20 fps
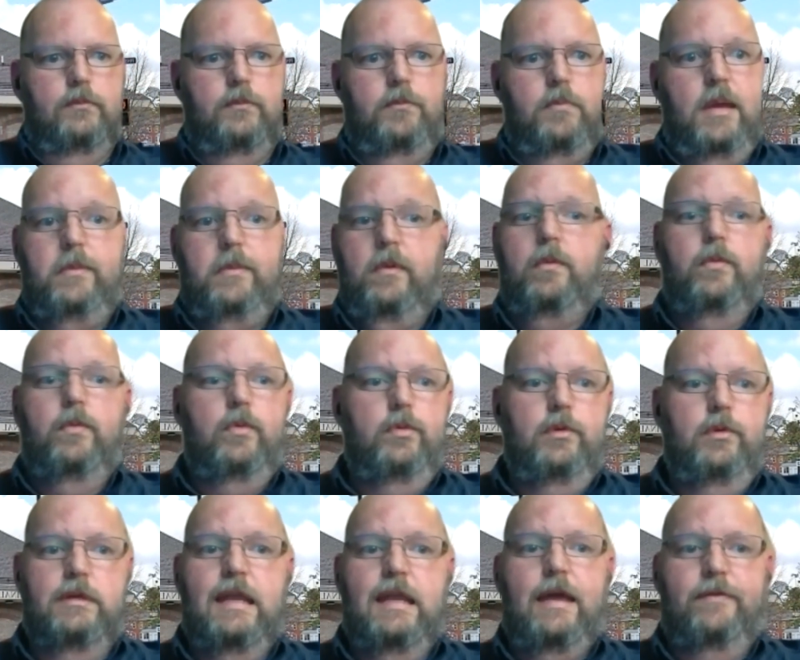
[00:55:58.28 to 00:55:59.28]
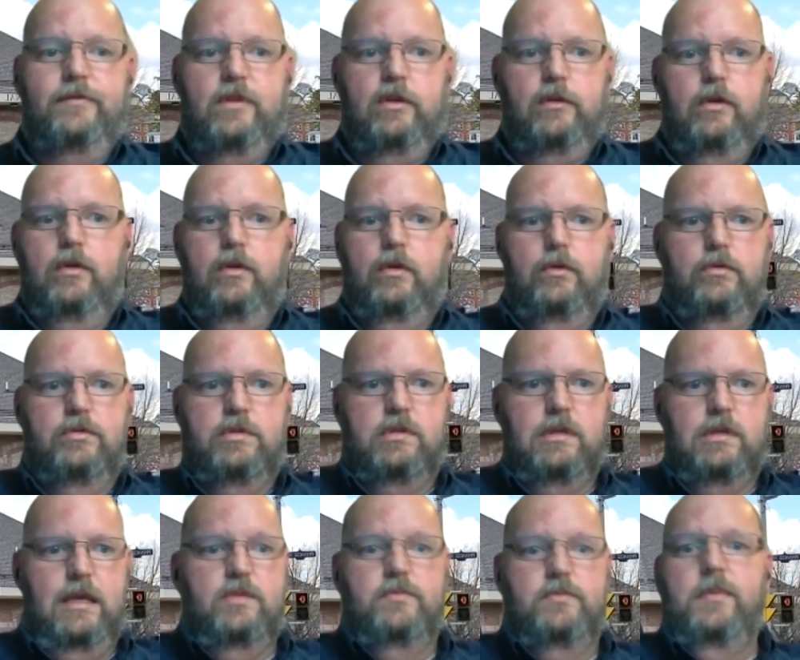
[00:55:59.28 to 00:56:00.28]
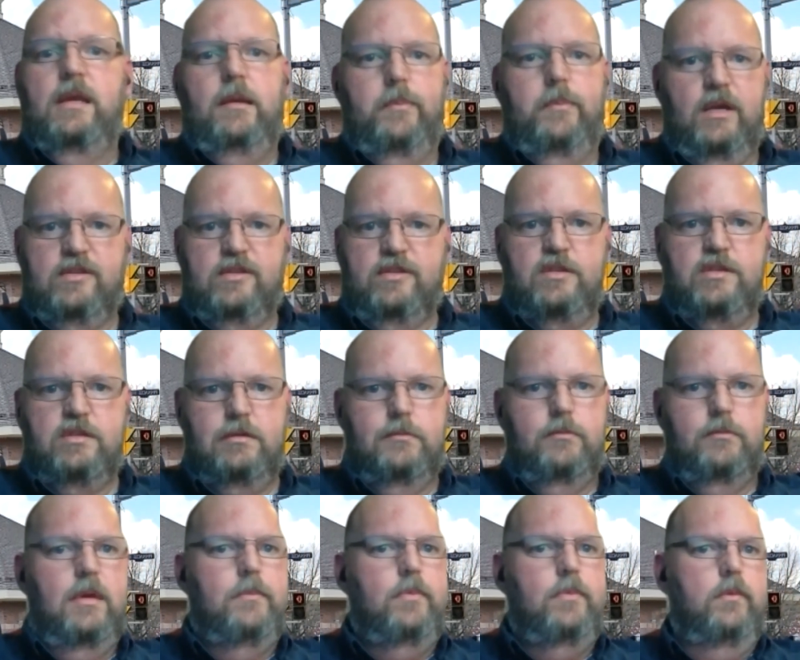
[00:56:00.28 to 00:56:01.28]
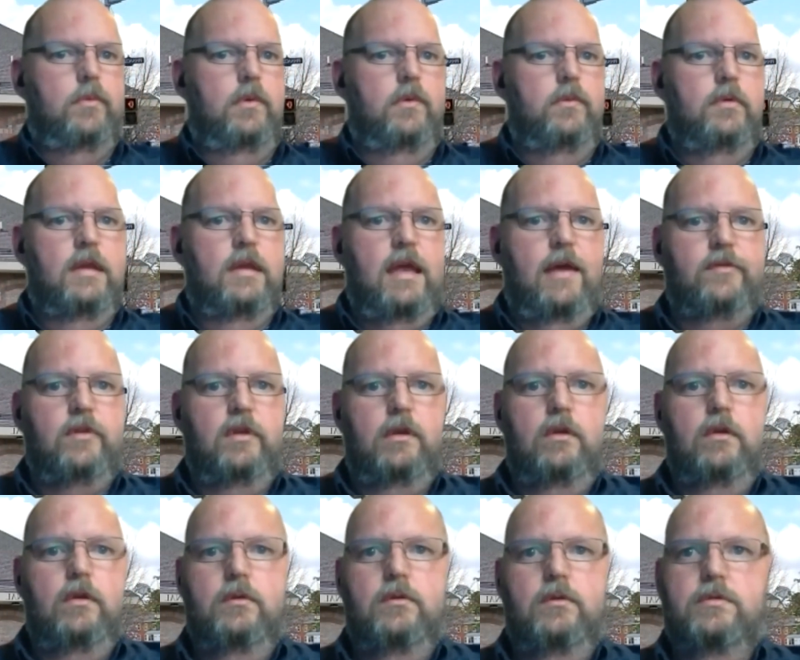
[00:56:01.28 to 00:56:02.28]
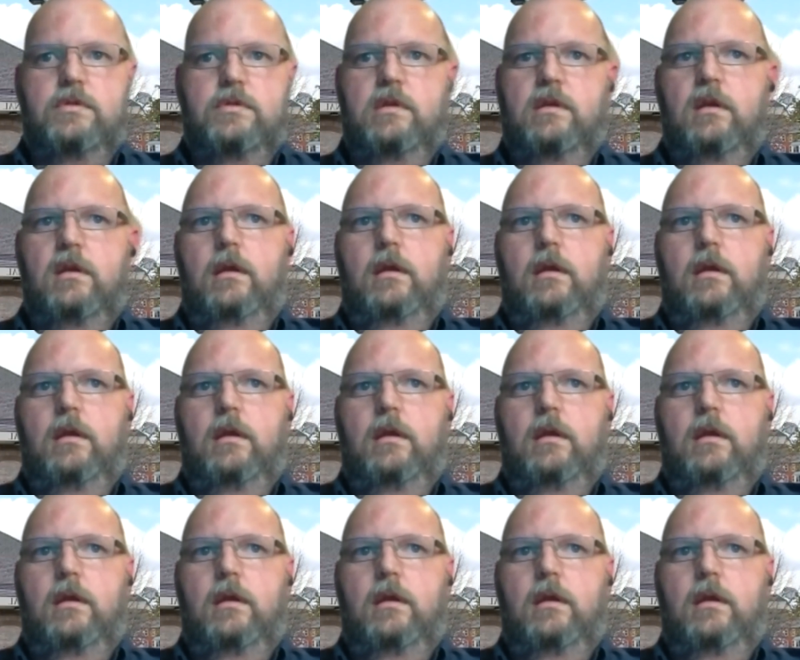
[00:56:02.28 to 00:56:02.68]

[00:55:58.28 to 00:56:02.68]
maybe we wouldn't have to use as many buses. Maybe we would have to use